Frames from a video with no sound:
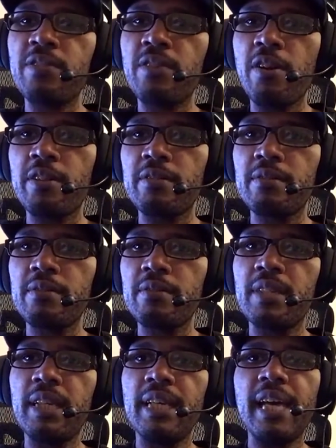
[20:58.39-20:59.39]
hurt,
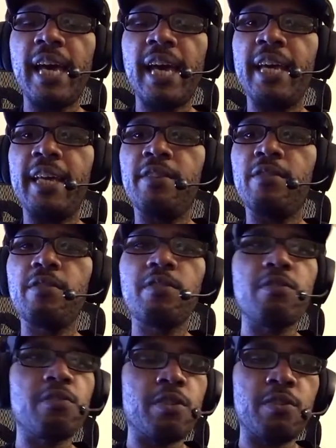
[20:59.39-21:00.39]
and
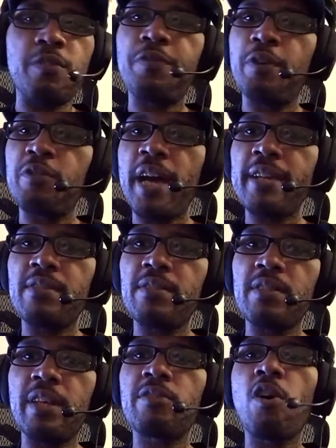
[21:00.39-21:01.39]
Phil Jackson
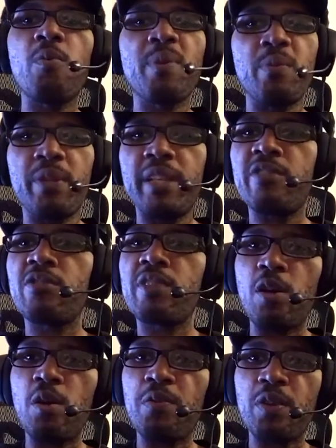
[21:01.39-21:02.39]
says, "Kobe, we need you to
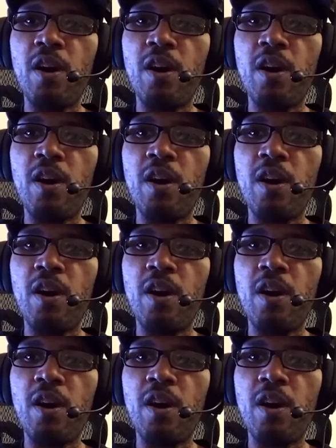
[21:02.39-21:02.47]
take over the